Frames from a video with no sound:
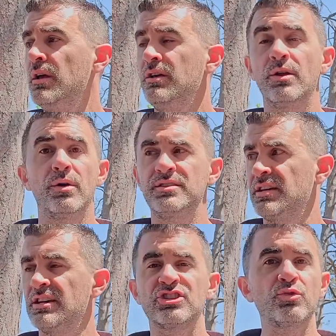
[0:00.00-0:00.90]
you know, is it
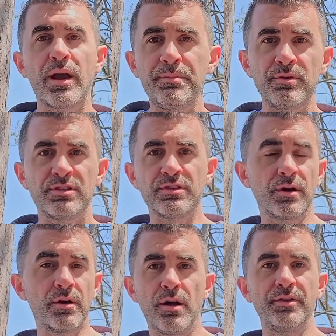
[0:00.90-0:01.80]
going to swipe into a
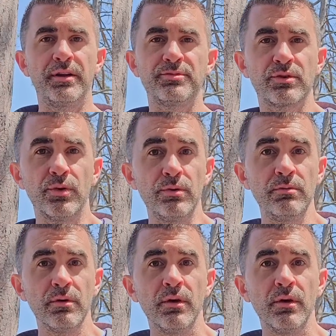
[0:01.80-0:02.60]
circuit halt and I'm screwed